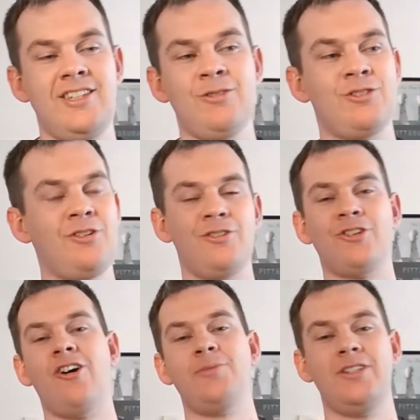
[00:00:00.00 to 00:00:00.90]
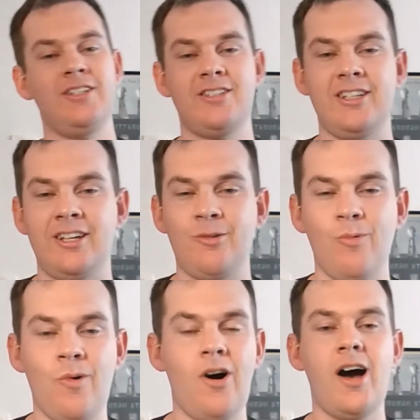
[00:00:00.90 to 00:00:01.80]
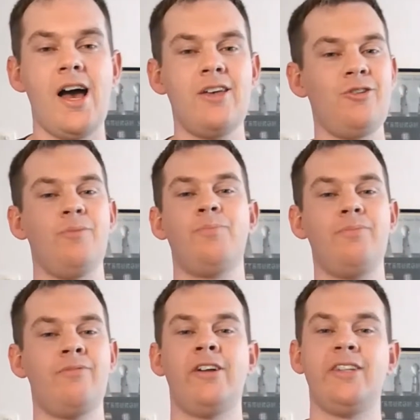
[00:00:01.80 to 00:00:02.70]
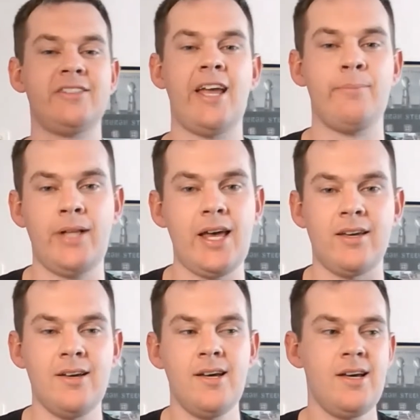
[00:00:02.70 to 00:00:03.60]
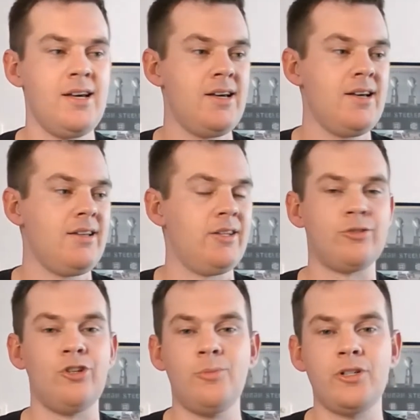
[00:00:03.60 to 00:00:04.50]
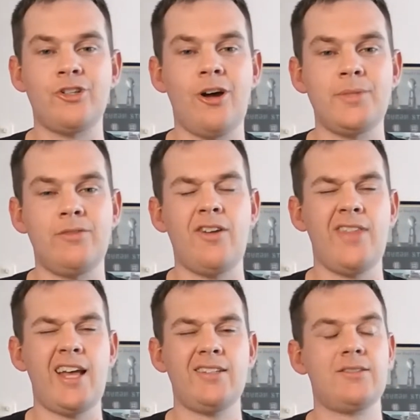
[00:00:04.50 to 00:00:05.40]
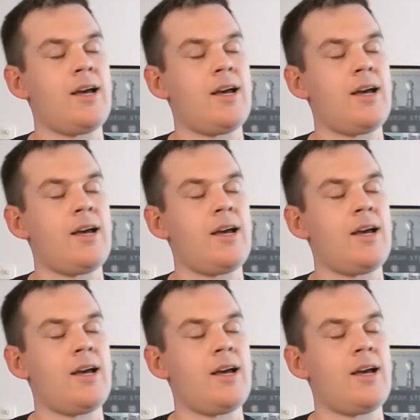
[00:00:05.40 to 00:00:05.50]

There were certain times you're thinking, why are you running the same play? There was numerous times they ran that